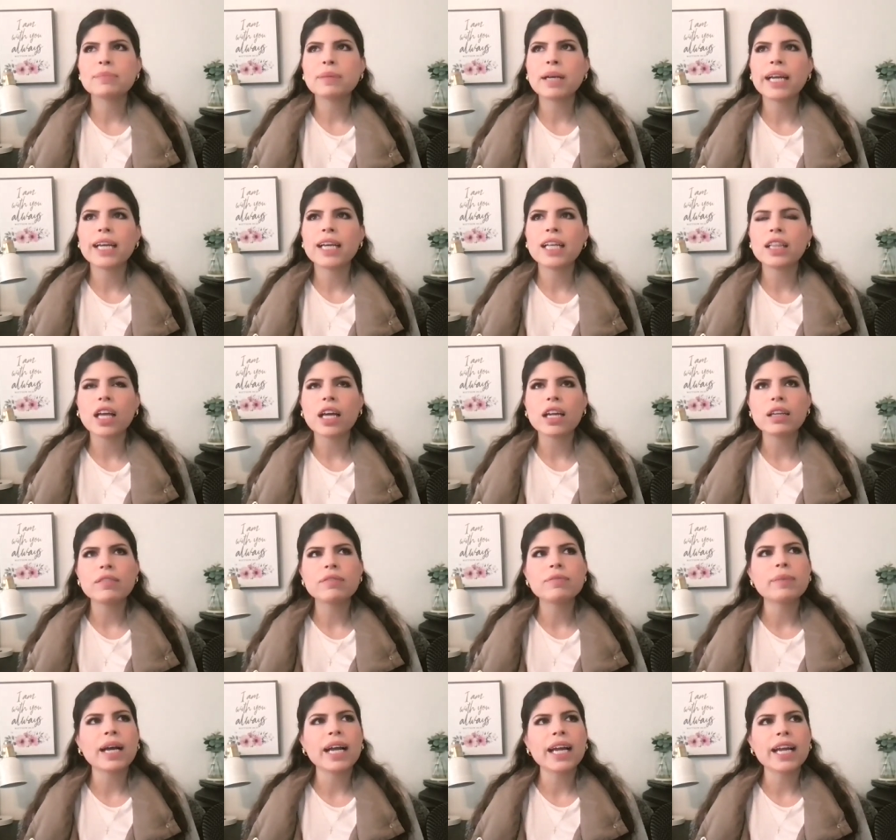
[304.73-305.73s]
a lot
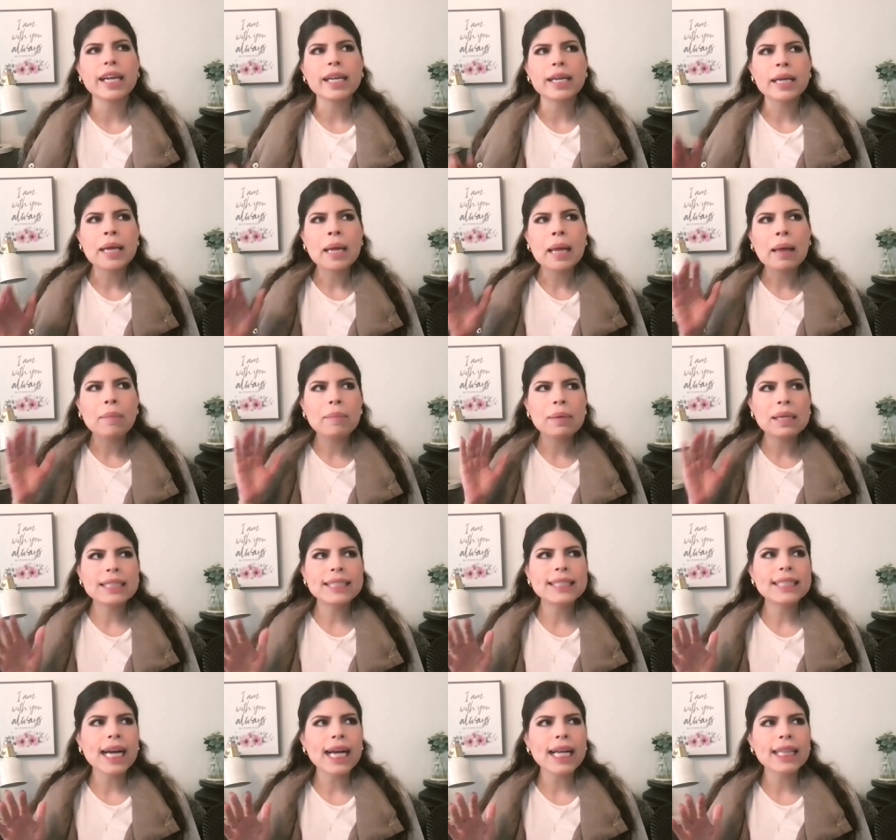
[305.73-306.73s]
of my
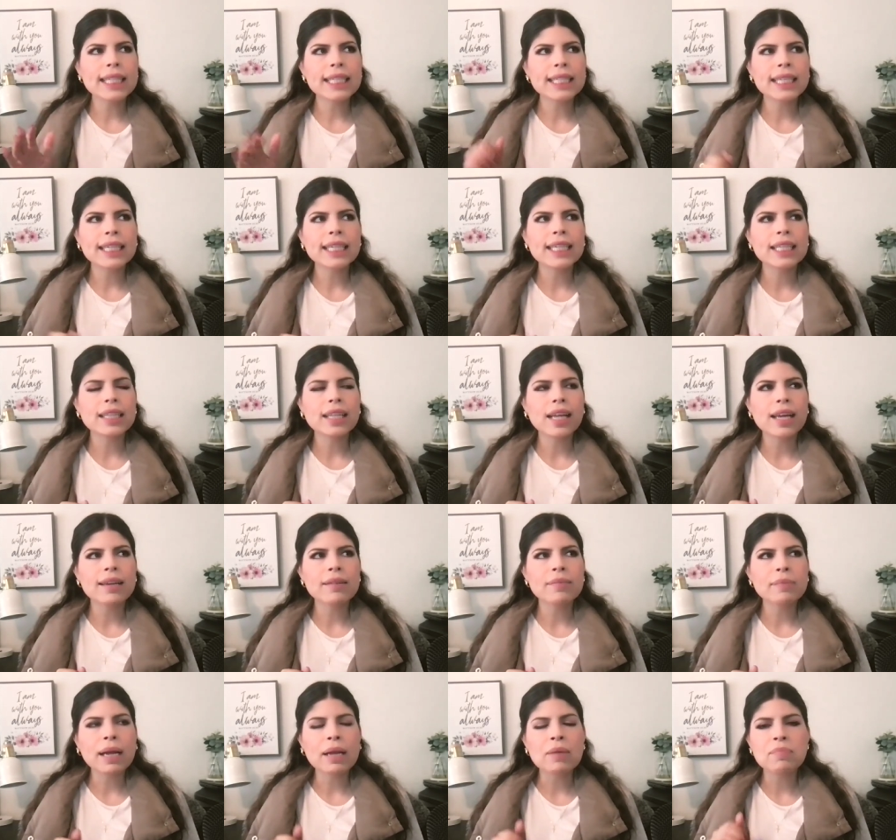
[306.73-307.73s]
mentality, a lot
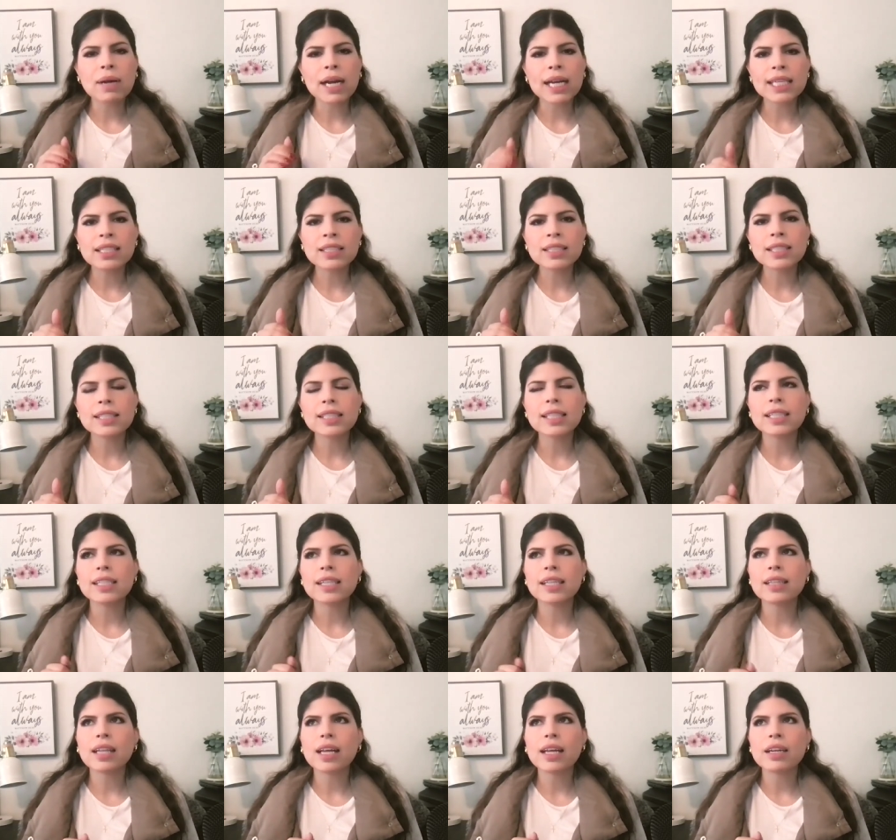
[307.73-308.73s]
of my
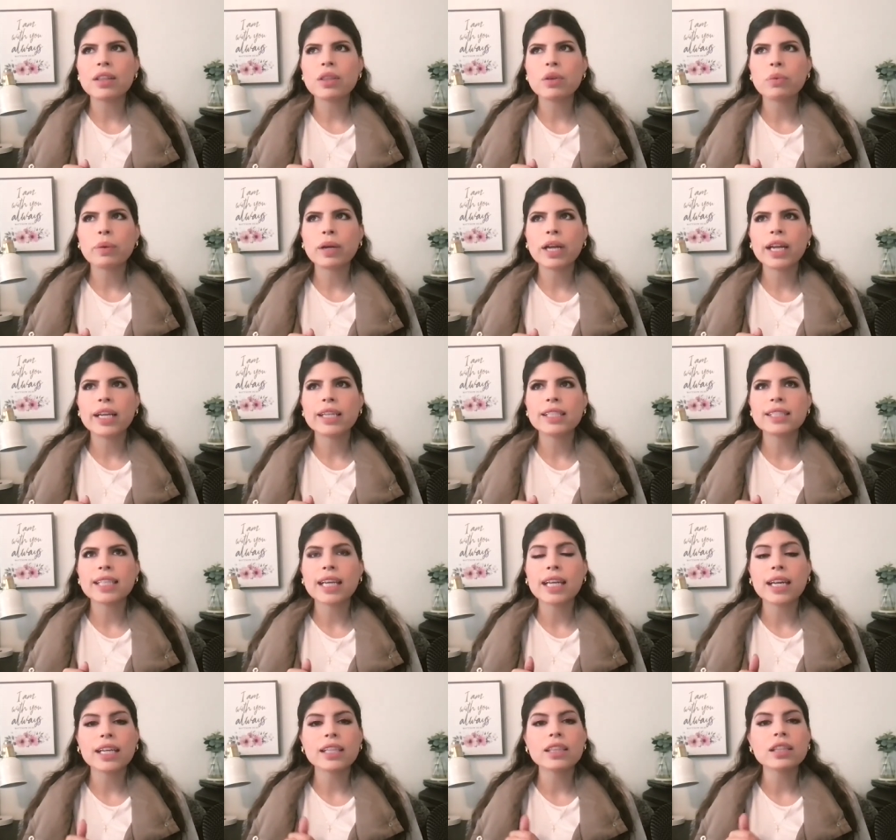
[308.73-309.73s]
mindset, a lot of the ways
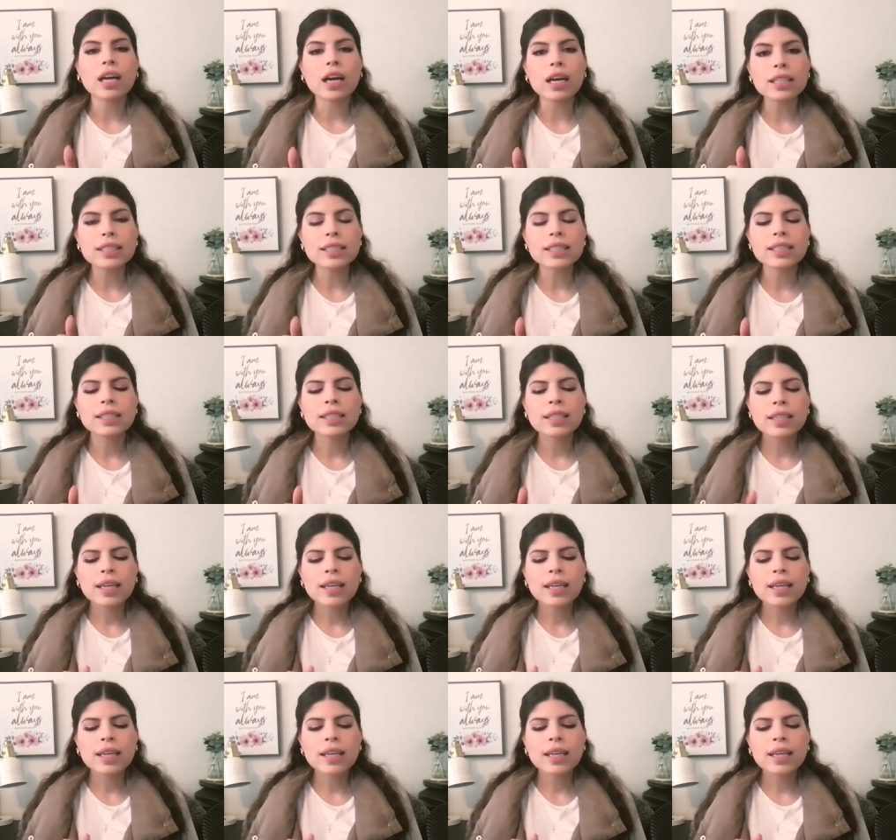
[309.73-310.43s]
that I thought,